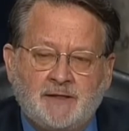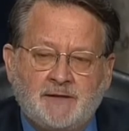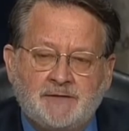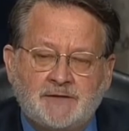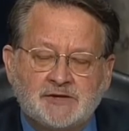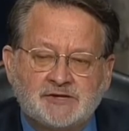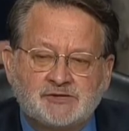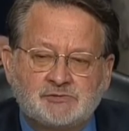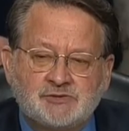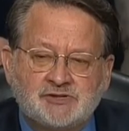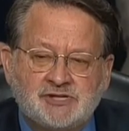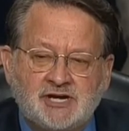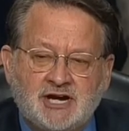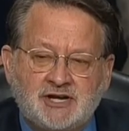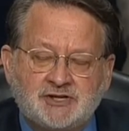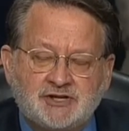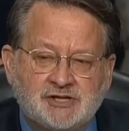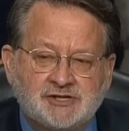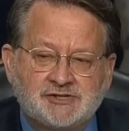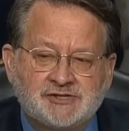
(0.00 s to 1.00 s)
that this was
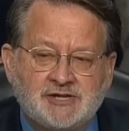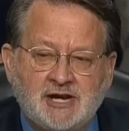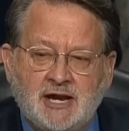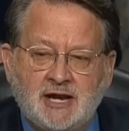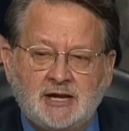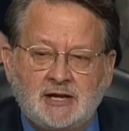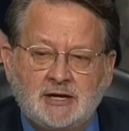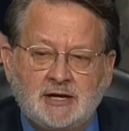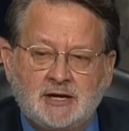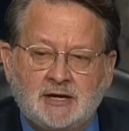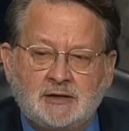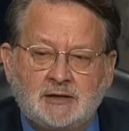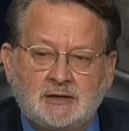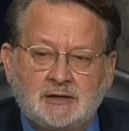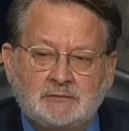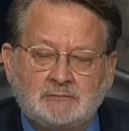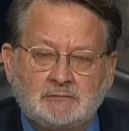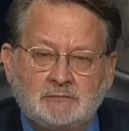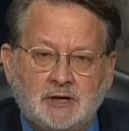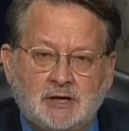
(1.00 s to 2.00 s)
not just a, uh,
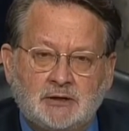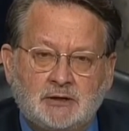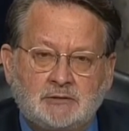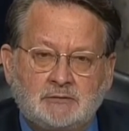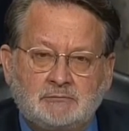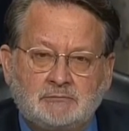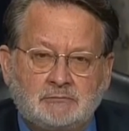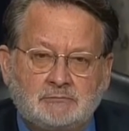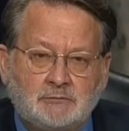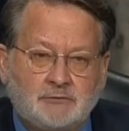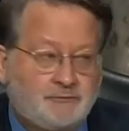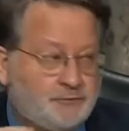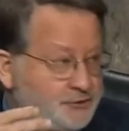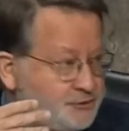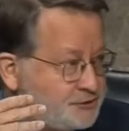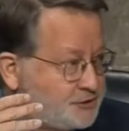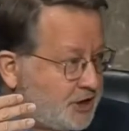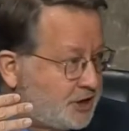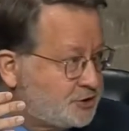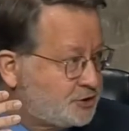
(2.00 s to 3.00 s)
a, a it
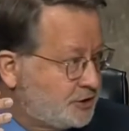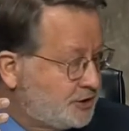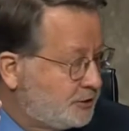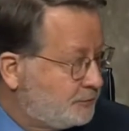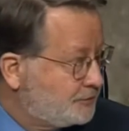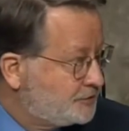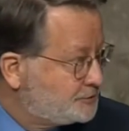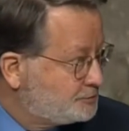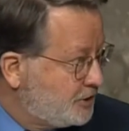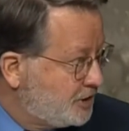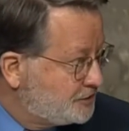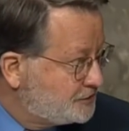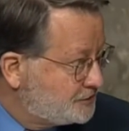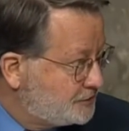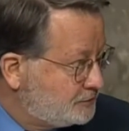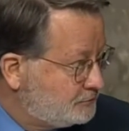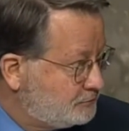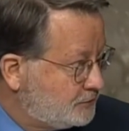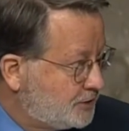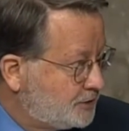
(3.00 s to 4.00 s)
was actually in response
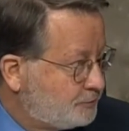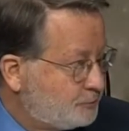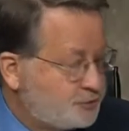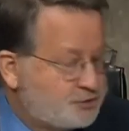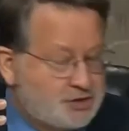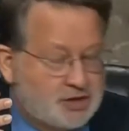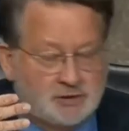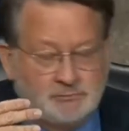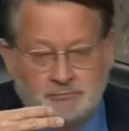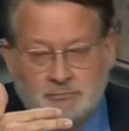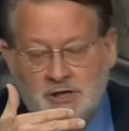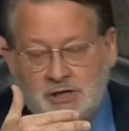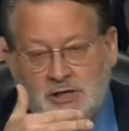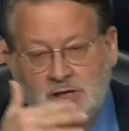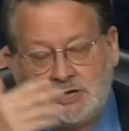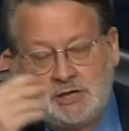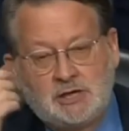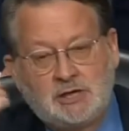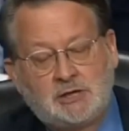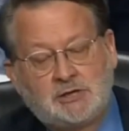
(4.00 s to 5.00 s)
to uh, Chair
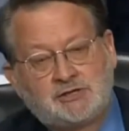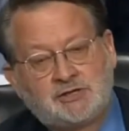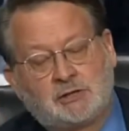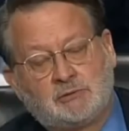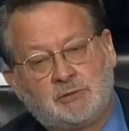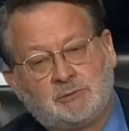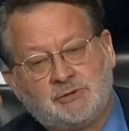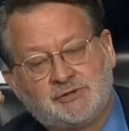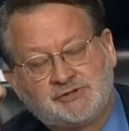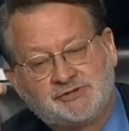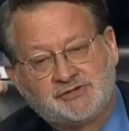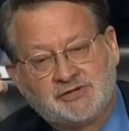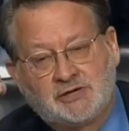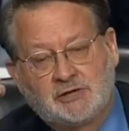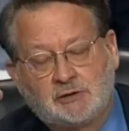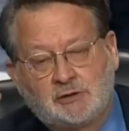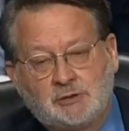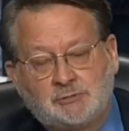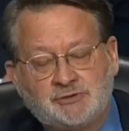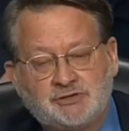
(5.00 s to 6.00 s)
Chairwoman's
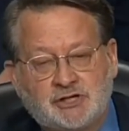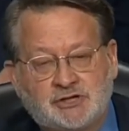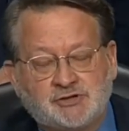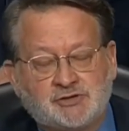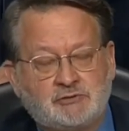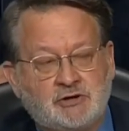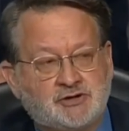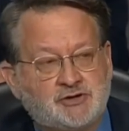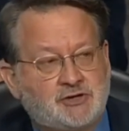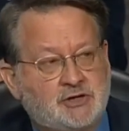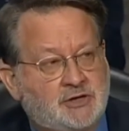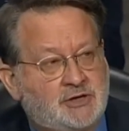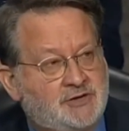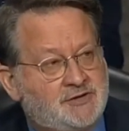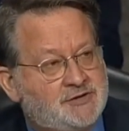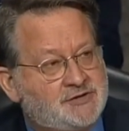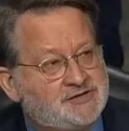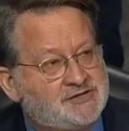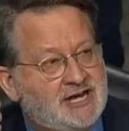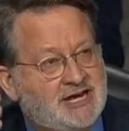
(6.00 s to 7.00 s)
uh, Klobuchar's question,
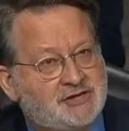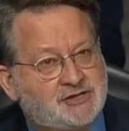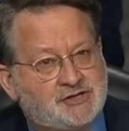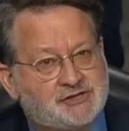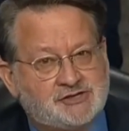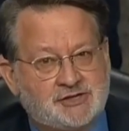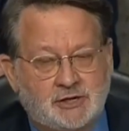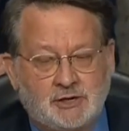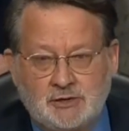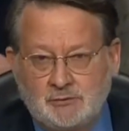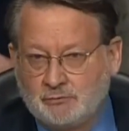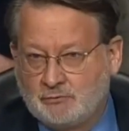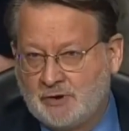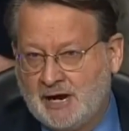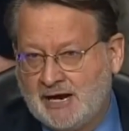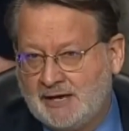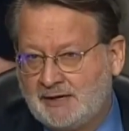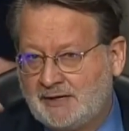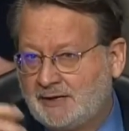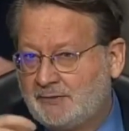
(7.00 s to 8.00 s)
it is not just a
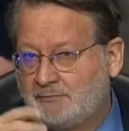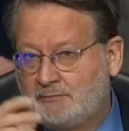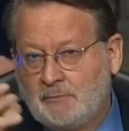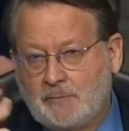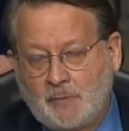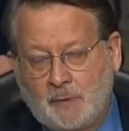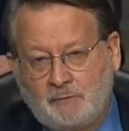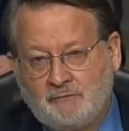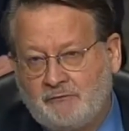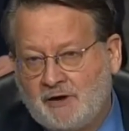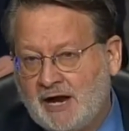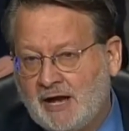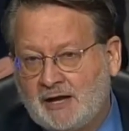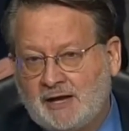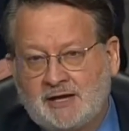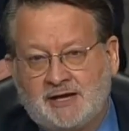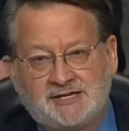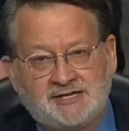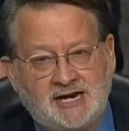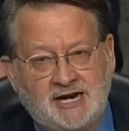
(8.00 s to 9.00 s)
random
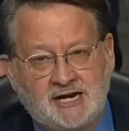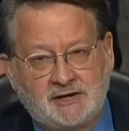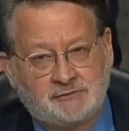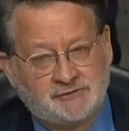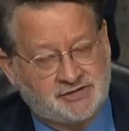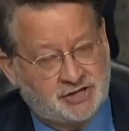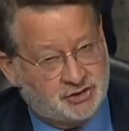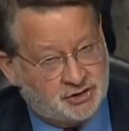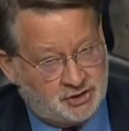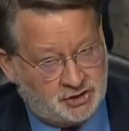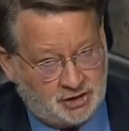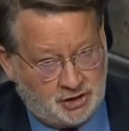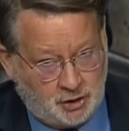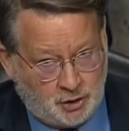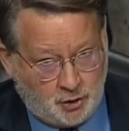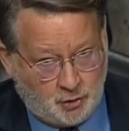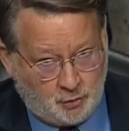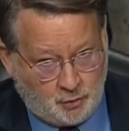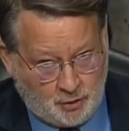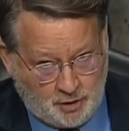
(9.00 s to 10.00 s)
violent attack. It was actually
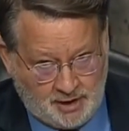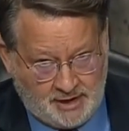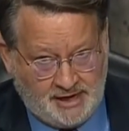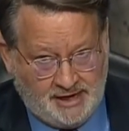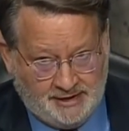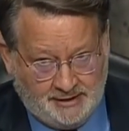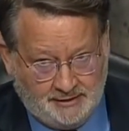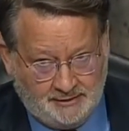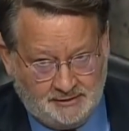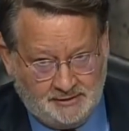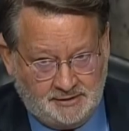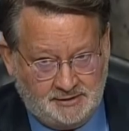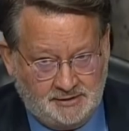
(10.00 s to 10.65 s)
coordinated